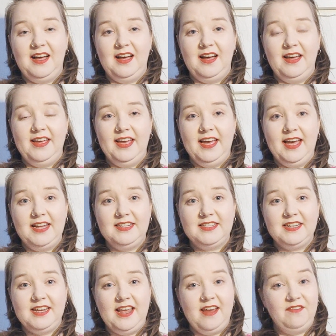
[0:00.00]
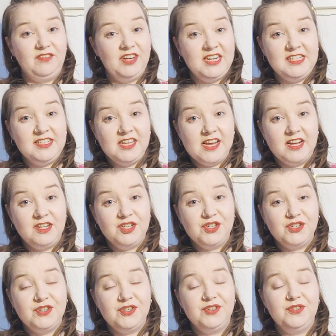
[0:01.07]
I had every
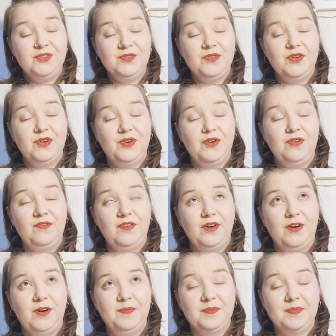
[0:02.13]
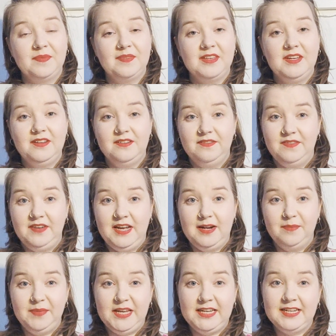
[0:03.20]
intention of
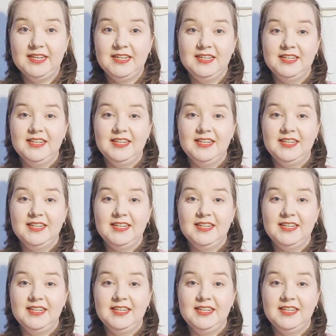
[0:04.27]
filming